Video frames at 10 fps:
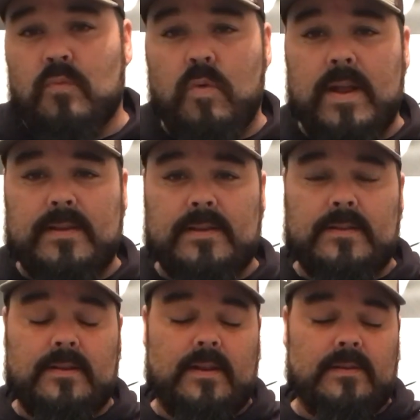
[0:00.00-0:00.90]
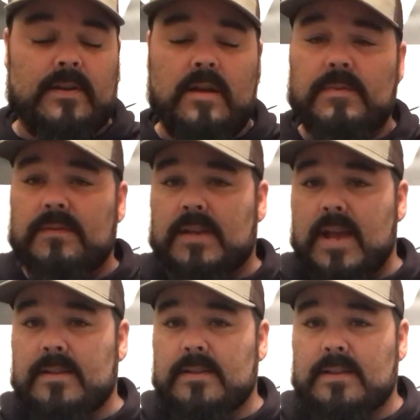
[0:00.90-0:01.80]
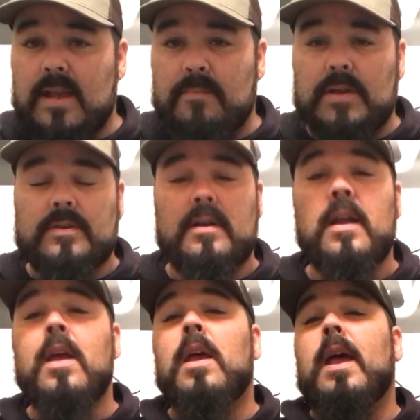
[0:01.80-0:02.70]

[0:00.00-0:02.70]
wins in terms of sights and sight picture,